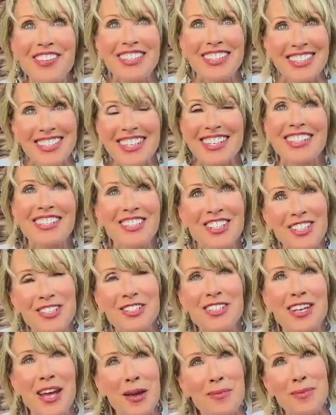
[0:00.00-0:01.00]
Is it, Do you,
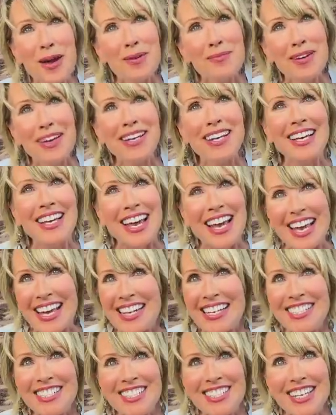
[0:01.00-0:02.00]
am I making
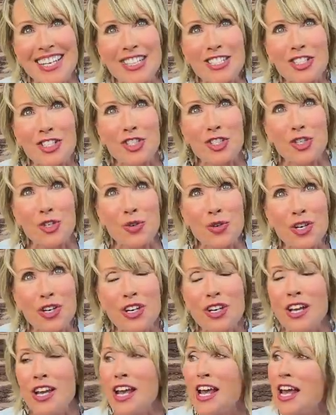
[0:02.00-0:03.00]
any sense, Stuart?